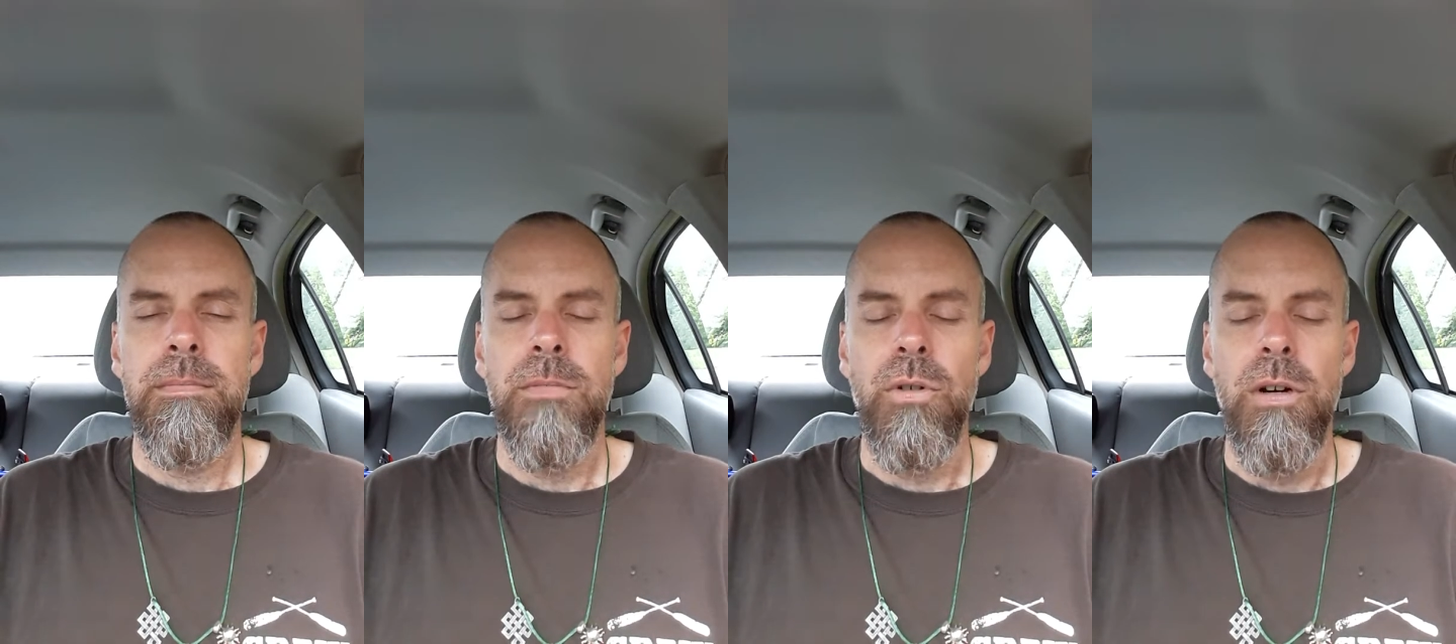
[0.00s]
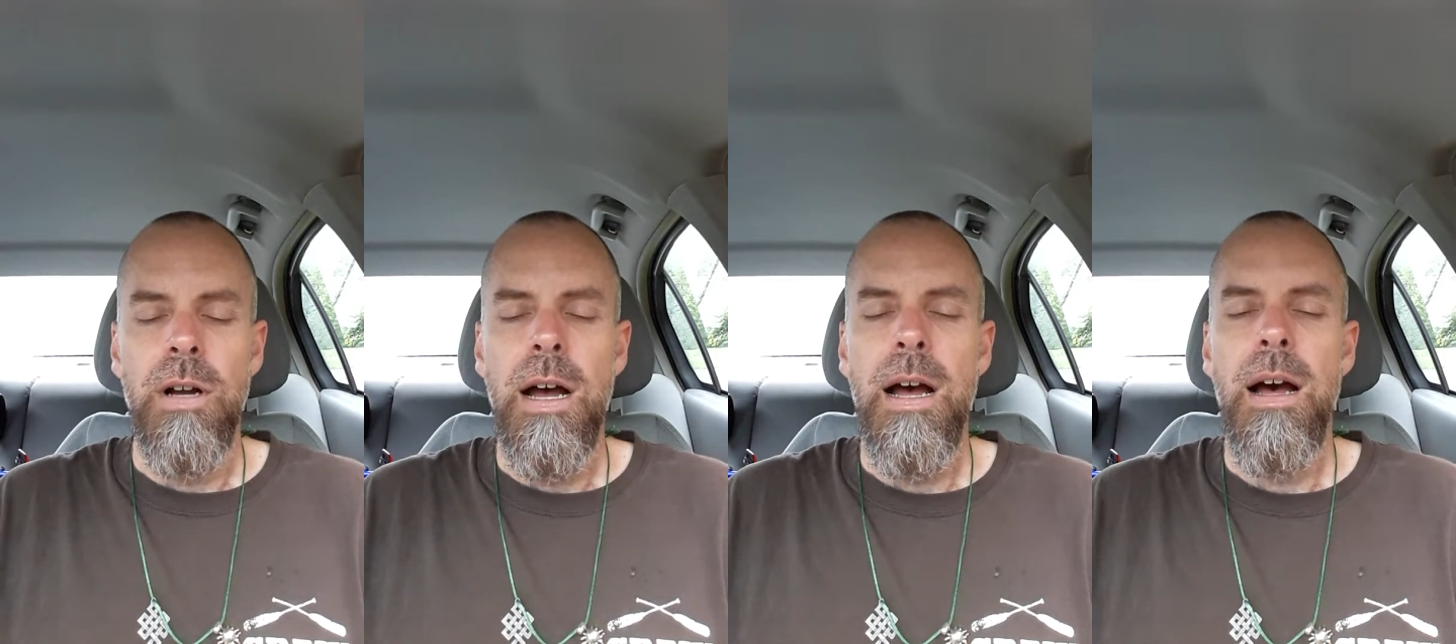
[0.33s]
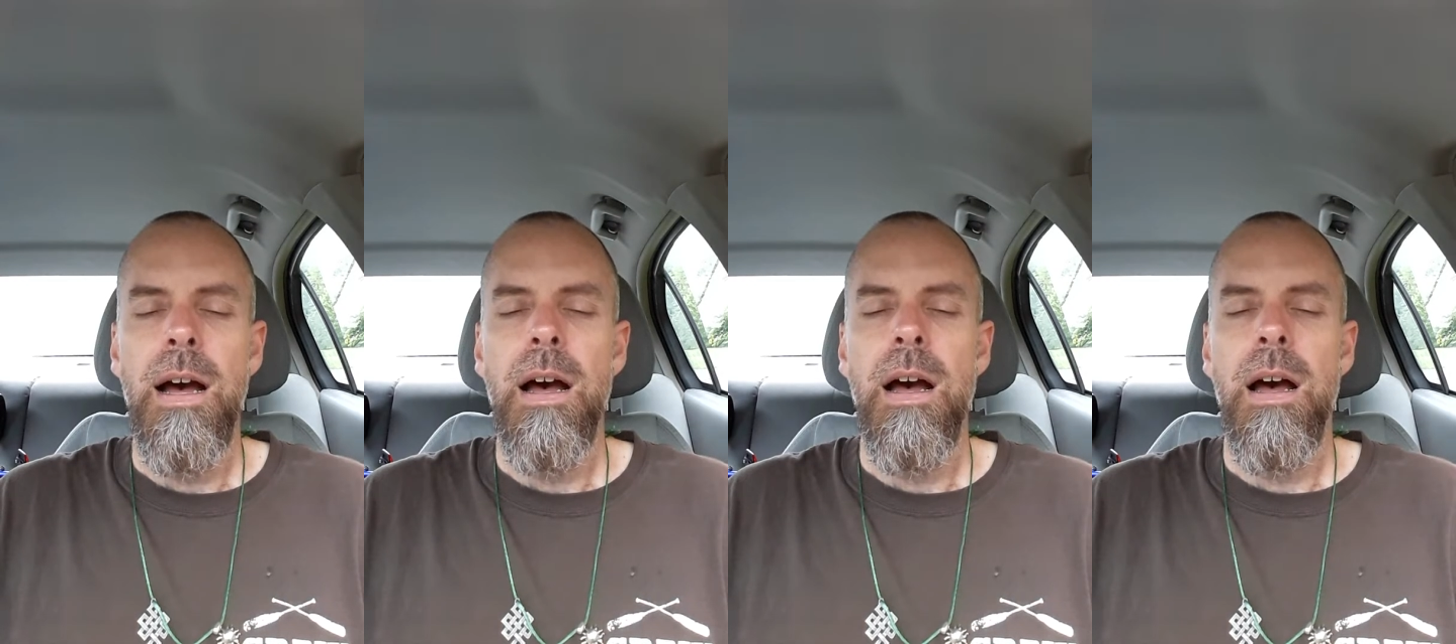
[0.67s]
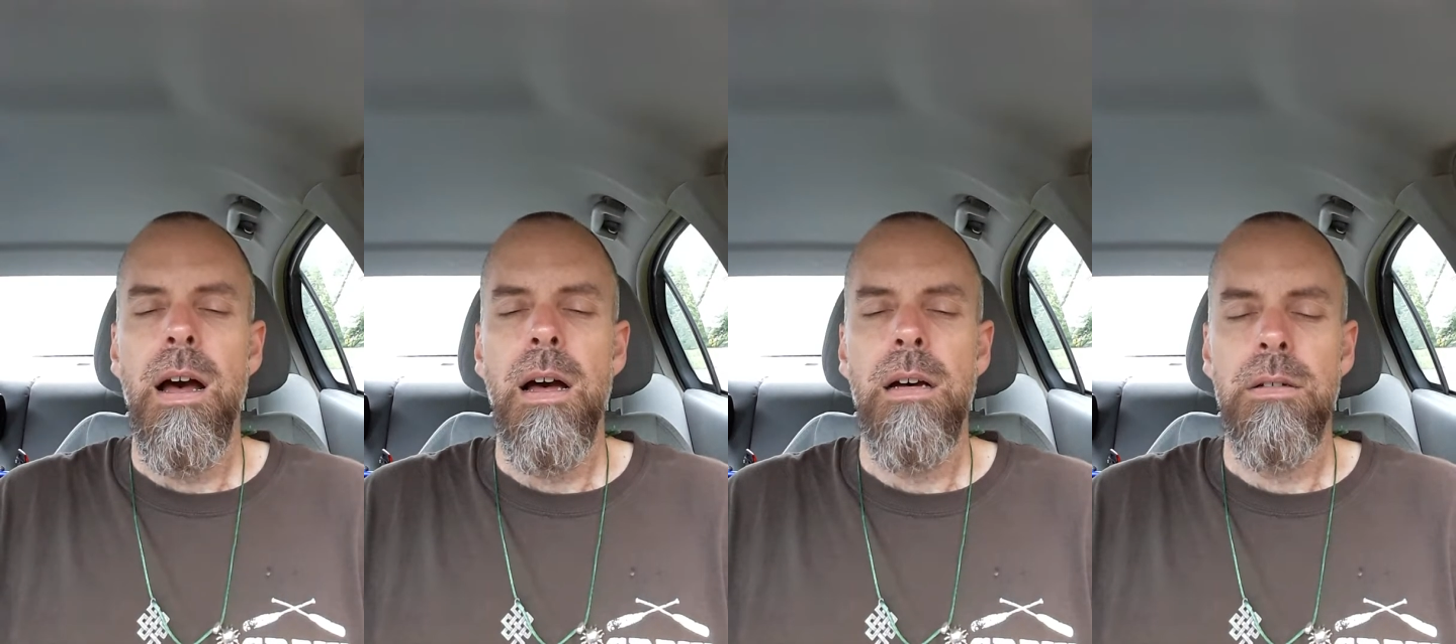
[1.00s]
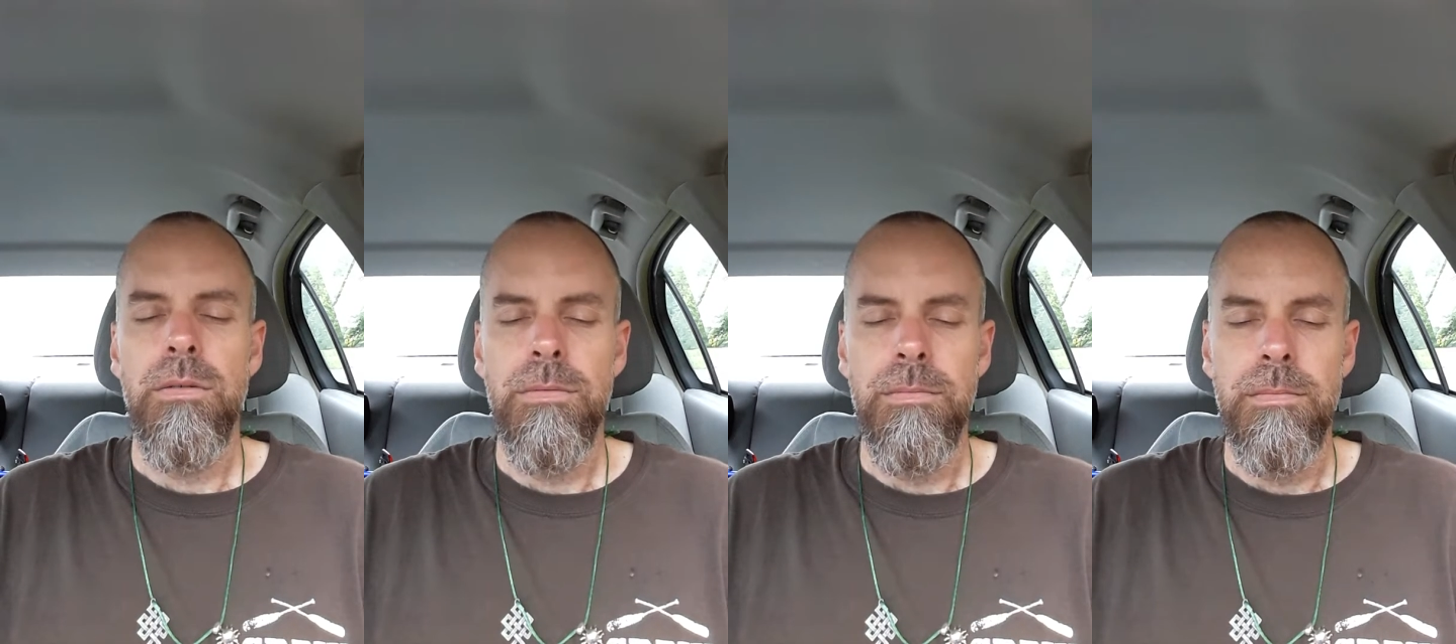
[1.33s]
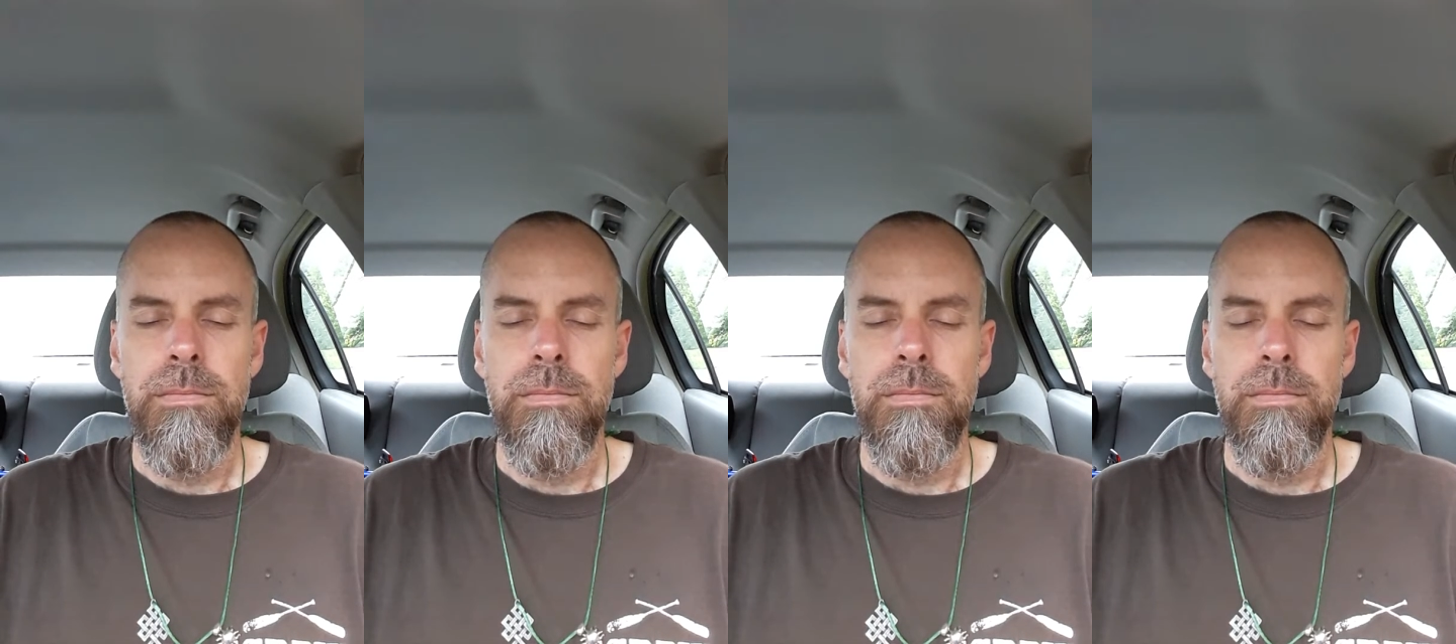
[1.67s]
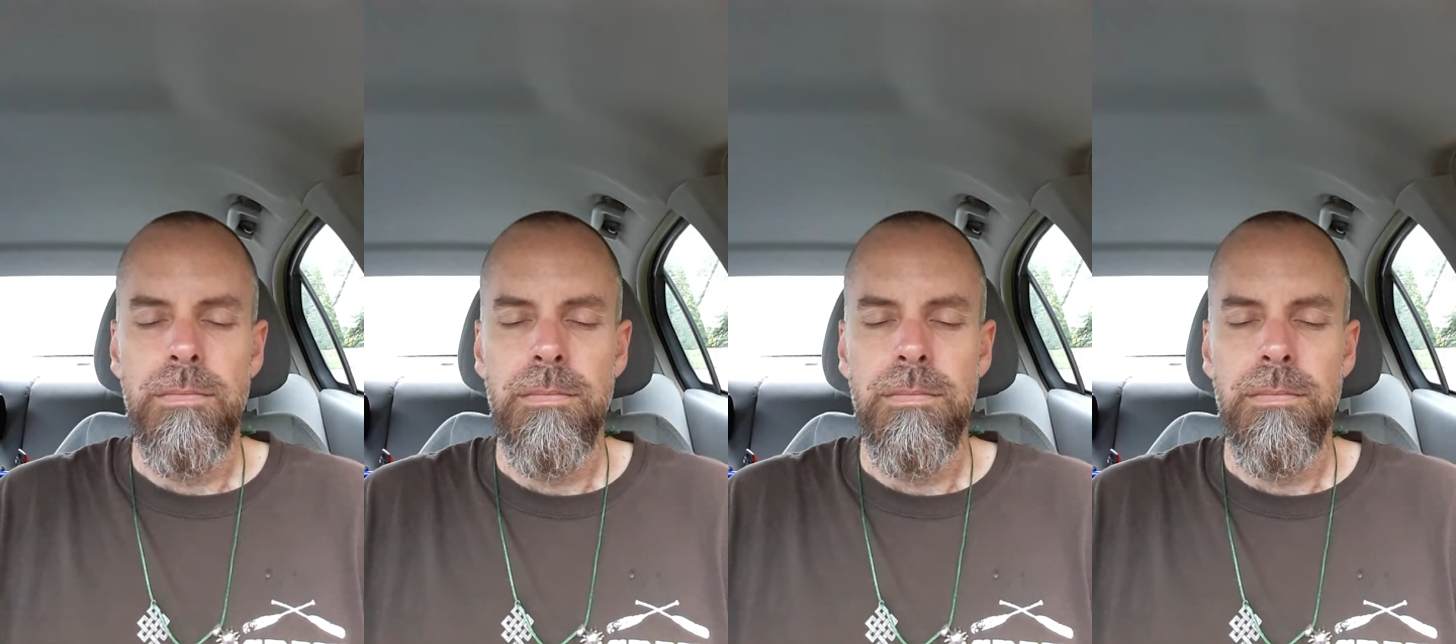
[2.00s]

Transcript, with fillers: Or Aum.